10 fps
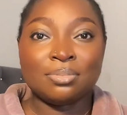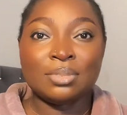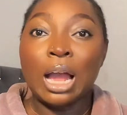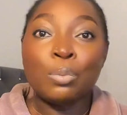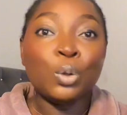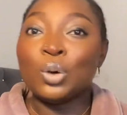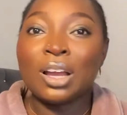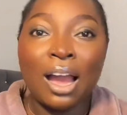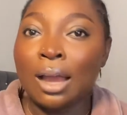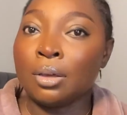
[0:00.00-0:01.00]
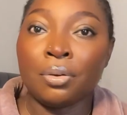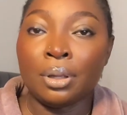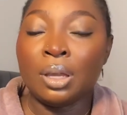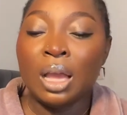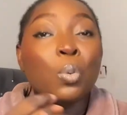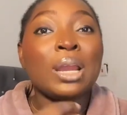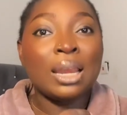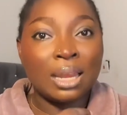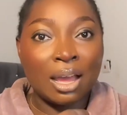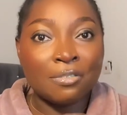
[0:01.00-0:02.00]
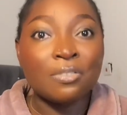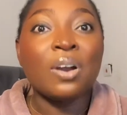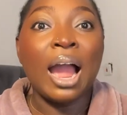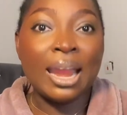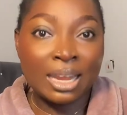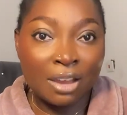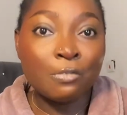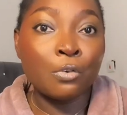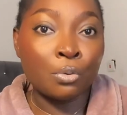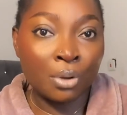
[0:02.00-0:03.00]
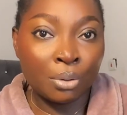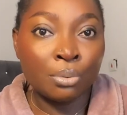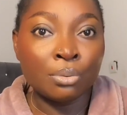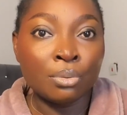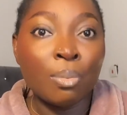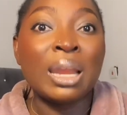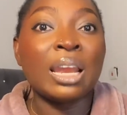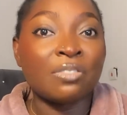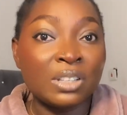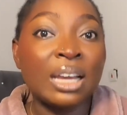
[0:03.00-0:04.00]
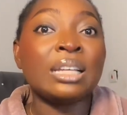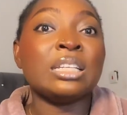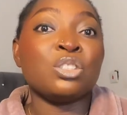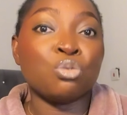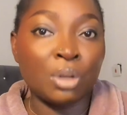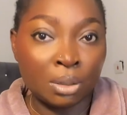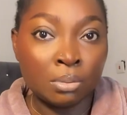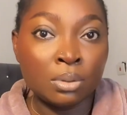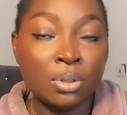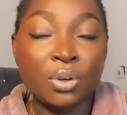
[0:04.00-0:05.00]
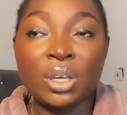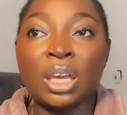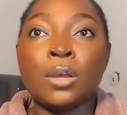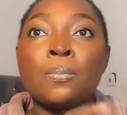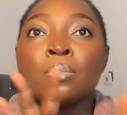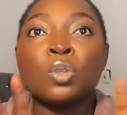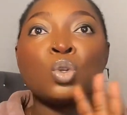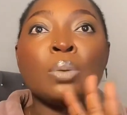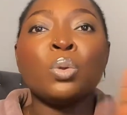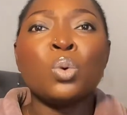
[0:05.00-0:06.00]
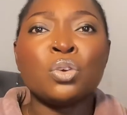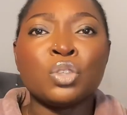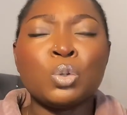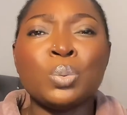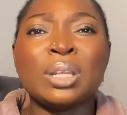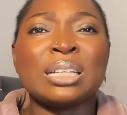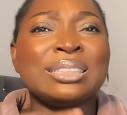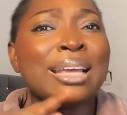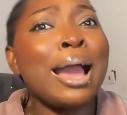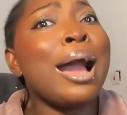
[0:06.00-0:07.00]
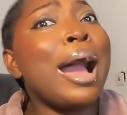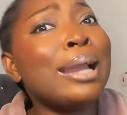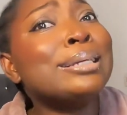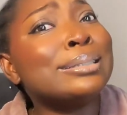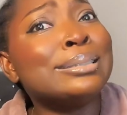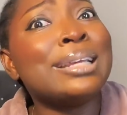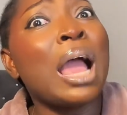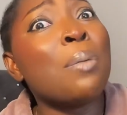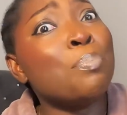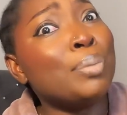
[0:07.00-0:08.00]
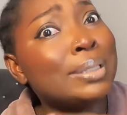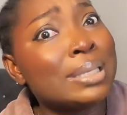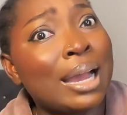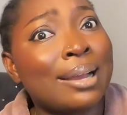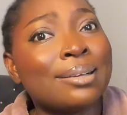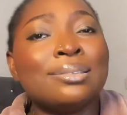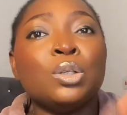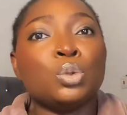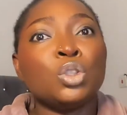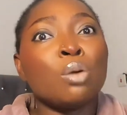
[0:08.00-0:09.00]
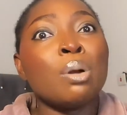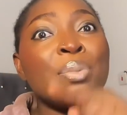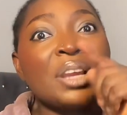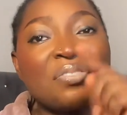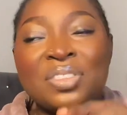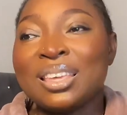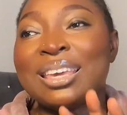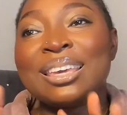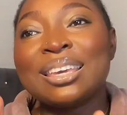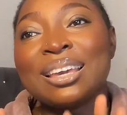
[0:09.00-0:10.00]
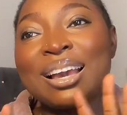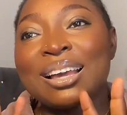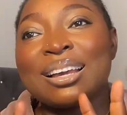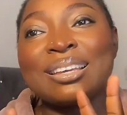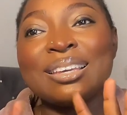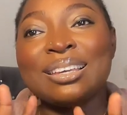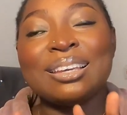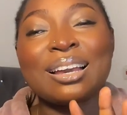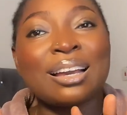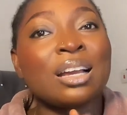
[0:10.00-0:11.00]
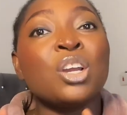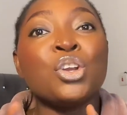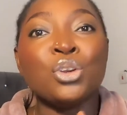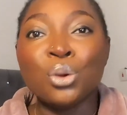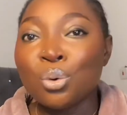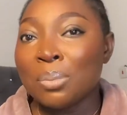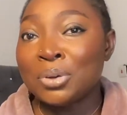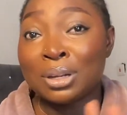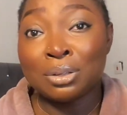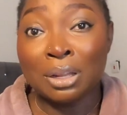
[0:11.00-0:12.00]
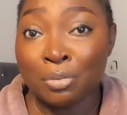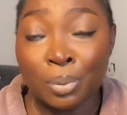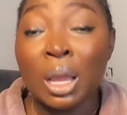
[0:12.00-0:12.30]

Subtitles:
I'm no longer angry. When I laugh for real. My laughter is real. Okay? So I'm not one of those people that they are angry, they are bitter. They will still come and be laughing. Kiki kiki kakaka kiki kakaka. No, I'm not that kind of